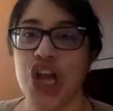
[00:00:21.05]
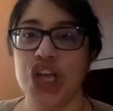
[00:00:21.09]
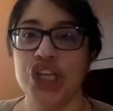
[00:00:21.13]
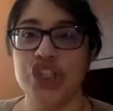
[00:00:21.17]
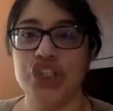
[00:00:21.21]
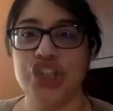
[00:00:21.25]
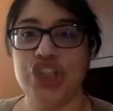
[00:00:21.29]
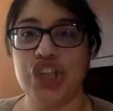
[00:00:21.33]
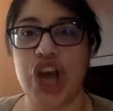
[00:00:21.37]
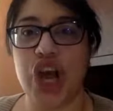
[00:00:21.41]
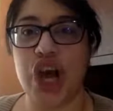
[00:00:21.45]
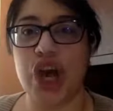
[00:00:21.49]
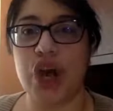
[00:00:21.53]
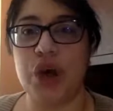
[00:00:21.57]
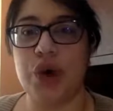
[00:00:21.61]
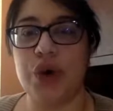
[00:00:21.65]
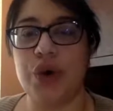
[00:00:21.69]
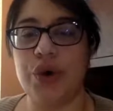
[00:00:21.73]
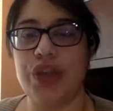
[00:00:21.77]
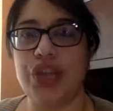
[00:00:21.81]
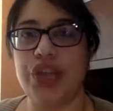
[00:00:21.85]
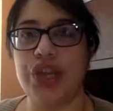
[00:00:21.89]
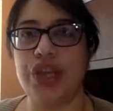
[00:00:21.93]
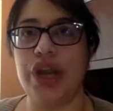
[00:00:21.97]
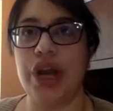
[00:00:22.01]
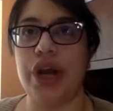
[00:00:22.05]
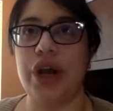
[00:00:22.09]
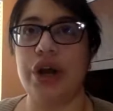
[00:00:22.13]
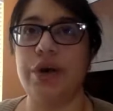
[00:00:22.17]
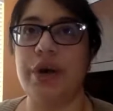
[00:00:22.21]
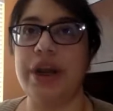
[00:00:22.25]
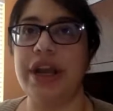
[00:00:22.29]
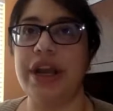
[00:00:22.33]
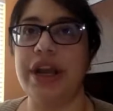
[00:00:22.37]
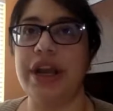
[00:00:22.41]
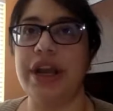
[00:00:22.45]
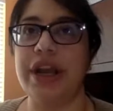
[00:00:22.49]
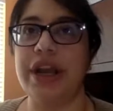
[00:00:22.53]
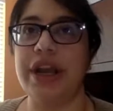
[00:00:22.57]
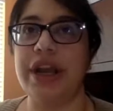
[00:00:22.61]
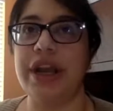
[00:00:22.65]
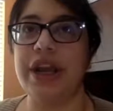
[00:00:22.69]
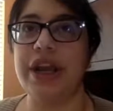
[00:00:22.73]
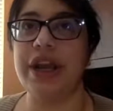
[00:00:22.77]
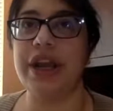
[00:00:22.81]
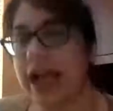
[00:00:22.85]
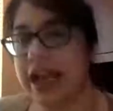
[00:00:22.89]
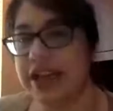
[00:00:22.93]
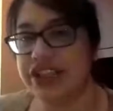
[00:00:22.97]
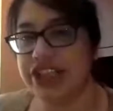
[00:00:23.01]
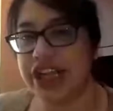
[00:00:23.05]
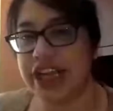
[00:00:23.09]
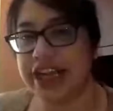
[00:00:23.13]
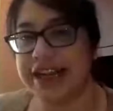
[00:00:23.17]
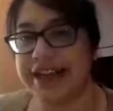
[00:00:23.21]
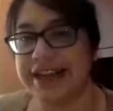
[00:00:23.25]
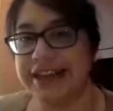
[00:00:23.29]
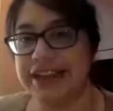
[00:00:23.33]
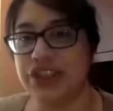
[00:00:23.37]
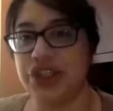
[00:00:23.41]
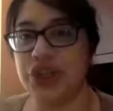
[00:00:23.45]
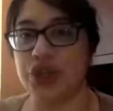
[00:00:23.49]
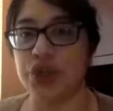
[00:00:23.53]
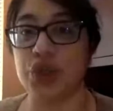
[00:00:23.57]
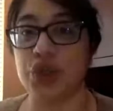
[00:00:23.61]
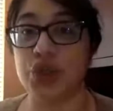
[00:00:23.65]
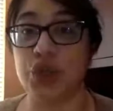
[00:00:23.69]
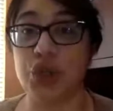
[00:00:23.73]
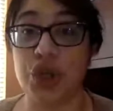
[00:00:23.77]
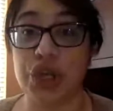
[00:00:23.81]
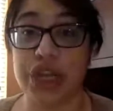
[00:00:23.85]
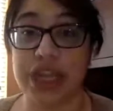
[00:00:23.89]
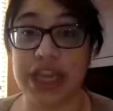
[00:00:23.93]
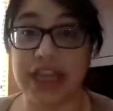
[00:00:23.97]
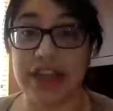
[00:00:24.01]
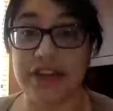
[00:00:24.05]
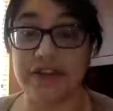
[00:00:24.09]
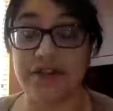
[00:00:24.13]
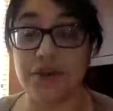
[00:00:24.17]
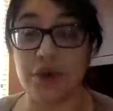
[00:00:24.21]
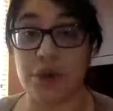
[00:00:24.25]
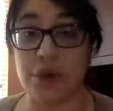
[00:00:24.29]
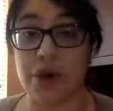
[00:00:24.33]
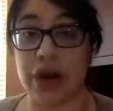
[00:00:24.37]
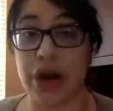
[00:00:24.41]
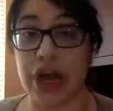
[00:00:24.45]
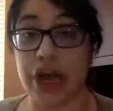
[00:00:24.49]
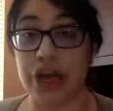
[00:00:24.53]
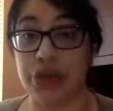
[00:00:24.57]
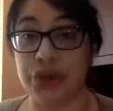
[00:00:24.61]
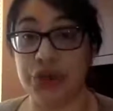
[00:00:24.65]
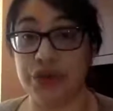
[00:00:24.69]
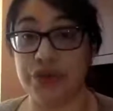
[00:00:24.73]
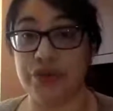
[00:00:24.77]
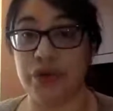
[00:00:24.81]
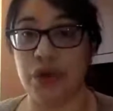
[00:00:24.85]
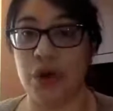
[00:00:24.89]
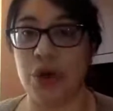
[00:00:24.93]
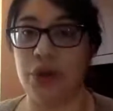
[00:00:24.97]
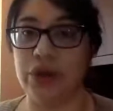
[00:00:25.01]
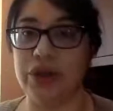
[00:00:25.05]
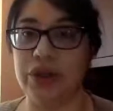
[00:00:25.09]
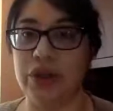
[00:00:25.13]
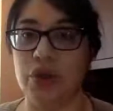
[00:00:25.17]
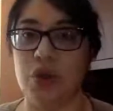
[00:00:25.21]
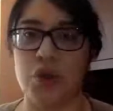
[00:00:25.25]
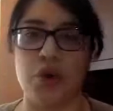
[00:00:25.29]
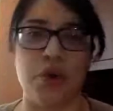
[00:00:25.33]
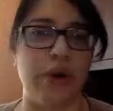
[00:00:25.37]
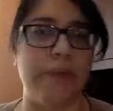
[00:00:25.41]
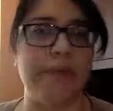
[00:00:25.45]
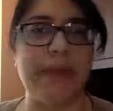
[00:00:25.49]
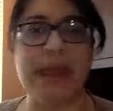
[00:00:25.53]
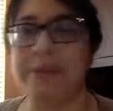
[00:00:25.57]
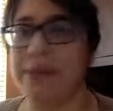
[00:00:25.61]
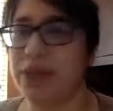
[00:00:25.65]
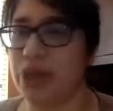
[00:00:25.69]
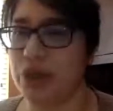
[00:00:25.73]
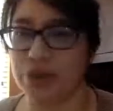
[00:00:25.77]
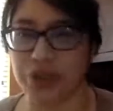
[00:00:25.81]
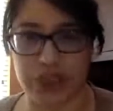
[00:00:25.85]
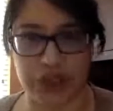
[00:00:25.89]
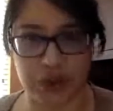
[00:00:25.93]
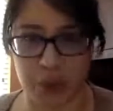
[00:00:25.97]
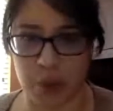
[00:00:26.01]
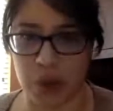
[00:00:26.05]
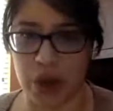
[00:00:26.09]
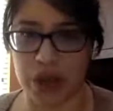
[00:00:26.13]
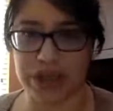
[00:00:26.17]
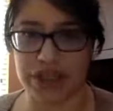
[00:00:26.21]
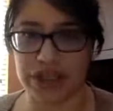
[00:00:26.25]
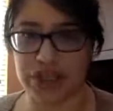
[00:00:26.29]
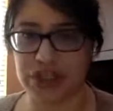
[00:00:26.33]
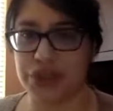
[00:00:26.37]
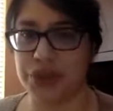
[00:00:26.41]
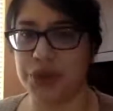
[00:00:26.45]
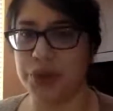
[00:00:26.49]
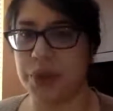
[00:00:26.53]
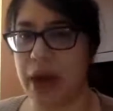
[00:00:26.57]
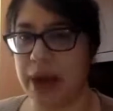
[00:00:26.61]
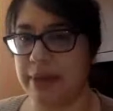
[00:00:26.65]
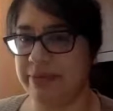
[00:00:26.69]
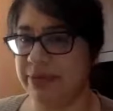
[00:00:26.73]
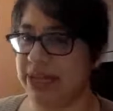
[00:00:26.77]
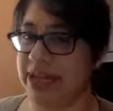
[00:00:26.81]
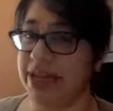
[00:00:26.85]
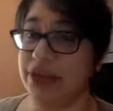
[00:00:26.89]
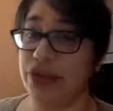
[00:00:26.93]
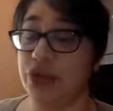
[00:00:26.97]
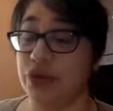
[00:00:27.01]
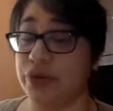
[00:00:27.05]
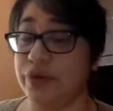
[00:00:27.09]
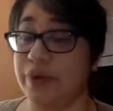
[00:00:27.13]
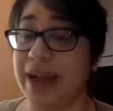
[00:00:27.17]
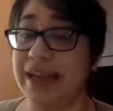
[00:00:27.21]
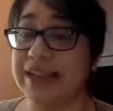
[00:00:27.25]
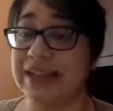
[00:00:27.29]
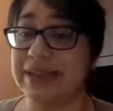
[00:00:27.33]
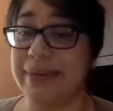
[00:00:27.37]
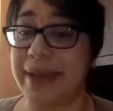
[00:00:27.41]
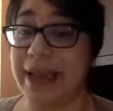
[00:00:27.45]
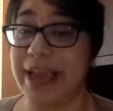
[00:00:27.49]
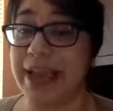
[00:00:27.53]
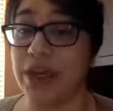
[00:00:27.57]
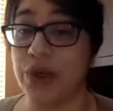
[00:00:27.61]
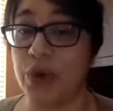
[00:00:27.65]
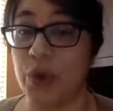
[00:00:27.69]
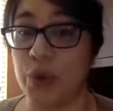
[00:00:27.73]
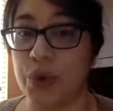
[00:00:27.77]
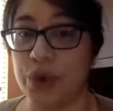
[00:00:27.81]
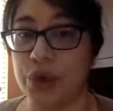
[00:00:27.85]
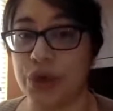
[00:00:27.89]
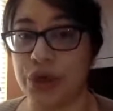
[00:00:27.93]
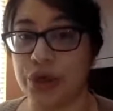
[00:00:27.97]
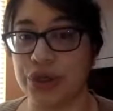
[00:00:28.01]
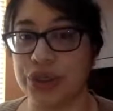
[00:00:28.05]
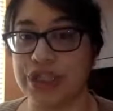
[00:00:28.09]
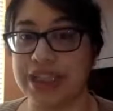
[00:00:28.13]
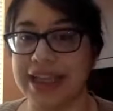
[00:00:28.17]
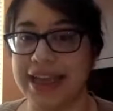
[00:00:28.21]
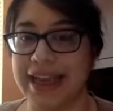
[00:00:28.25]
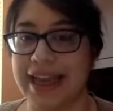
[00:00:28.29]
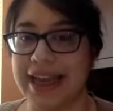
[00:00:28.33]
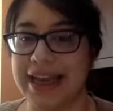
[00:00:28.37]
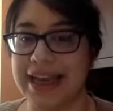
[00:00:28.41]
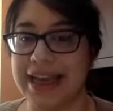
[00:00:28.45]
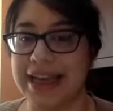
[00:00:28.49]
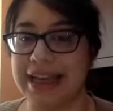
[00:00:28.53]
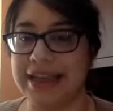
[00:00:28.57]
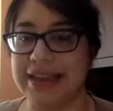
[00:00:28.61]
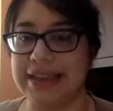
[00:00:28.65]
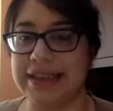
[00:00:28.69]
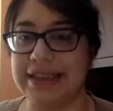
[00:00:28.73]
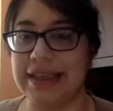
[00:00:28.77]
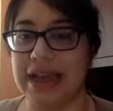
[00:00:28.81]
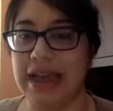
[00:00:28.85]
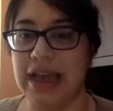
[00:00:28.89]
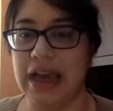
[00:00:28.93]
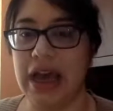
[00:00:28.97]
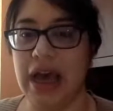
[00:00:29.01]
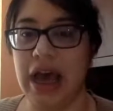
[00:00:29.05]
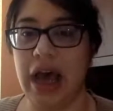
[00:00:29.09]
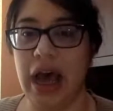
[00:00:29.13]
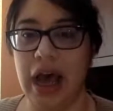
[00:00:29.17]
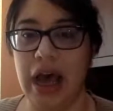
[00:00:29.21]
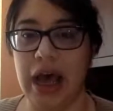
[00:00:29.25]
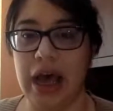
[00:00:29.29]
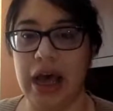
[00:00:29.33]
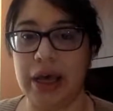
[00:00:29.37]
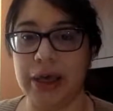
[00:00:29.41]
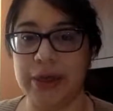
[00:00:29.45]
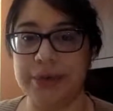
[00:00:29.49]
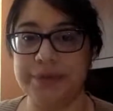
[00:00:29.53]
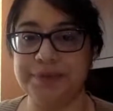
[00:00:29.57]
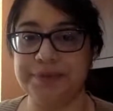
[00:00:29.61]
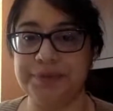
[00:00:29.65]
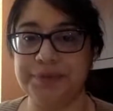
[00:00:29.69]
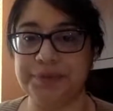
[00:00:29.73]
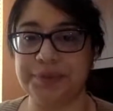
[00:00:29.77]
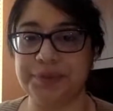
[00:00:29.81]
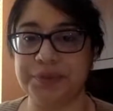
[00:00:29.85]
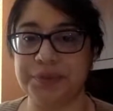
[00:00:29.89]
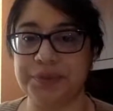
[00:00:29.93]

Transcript: So, you're a dental hygienist, you're looking for a new role, or maybe you just want to update your resume in order to get it, um,